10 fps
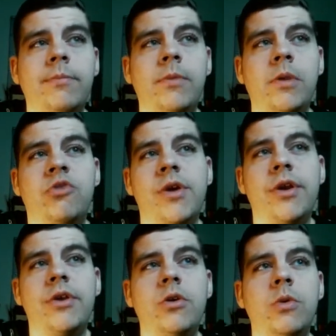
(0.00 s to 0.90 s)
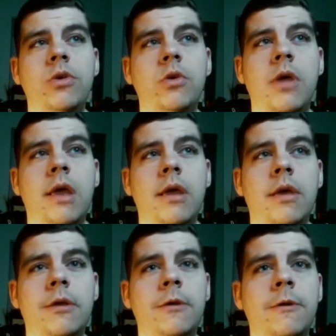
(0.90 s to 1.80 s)
you try to do what you
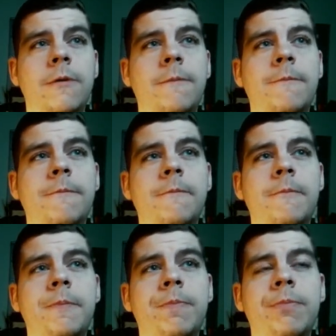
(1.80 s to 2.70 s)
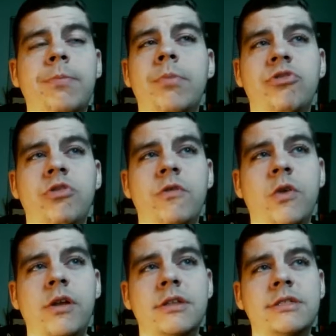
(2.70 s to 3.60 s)
can, but you feel
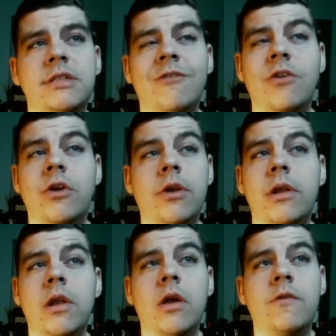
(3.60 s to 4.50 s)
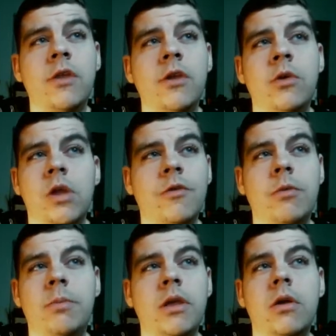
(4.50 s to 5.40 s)
like it's never good enough, that you'll never
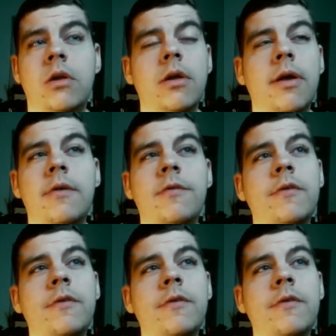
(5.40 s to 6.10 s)
be good enough.